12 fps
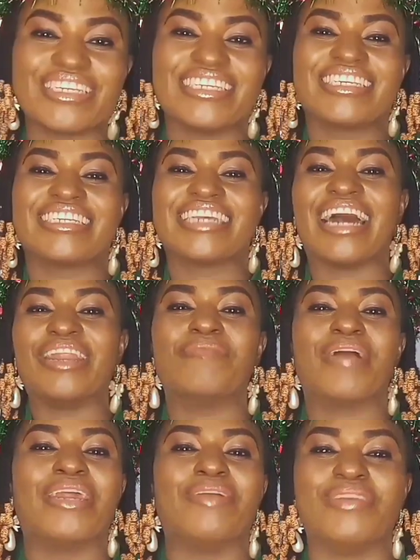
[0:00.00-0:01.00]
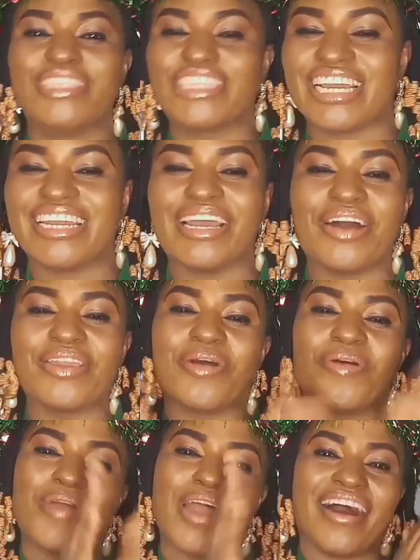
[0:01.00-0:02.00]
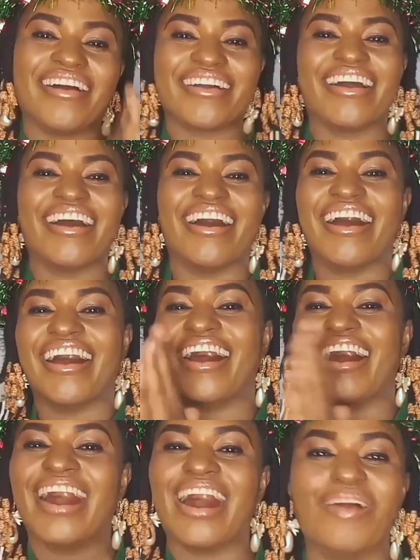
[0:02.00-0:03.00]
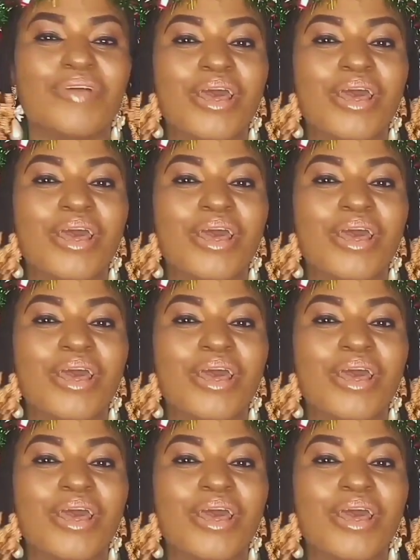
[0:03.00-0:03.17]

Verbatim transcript: this channel, my name is Janelle. You're welcome.